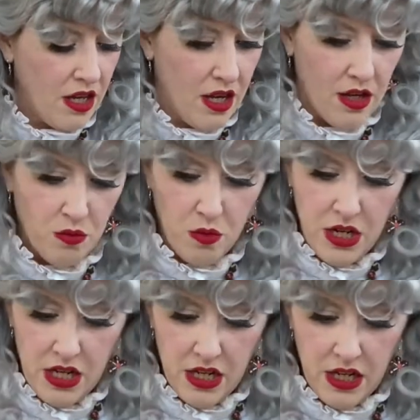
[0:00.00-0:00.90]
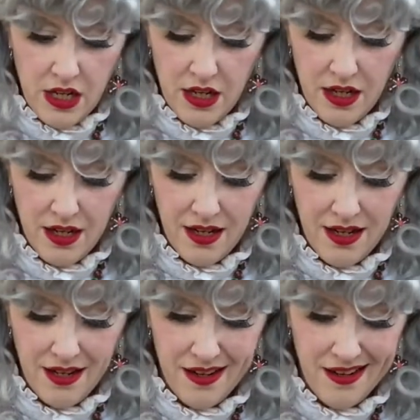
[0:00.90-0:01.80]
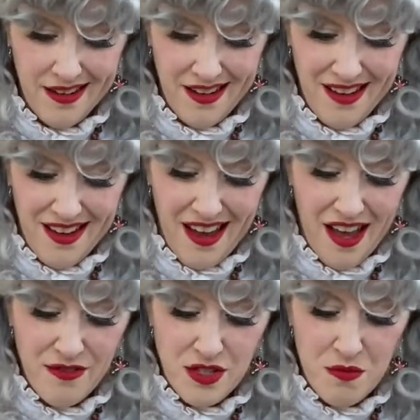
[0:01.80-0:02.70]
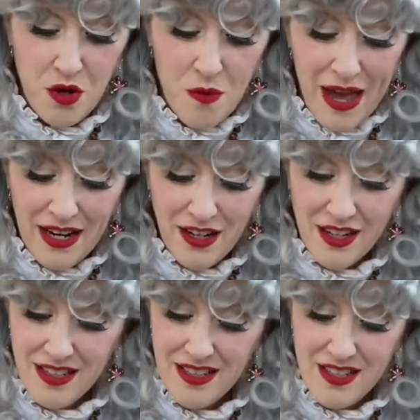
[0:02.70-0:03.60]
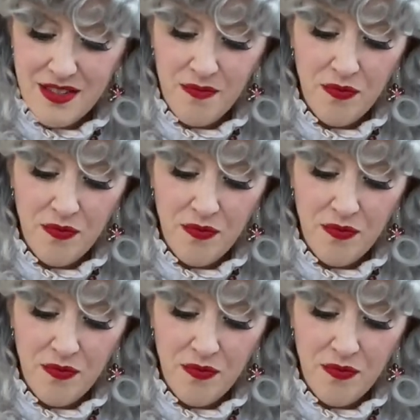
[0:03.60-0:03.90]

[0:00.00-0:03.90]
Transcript: And we have some nomadic herds.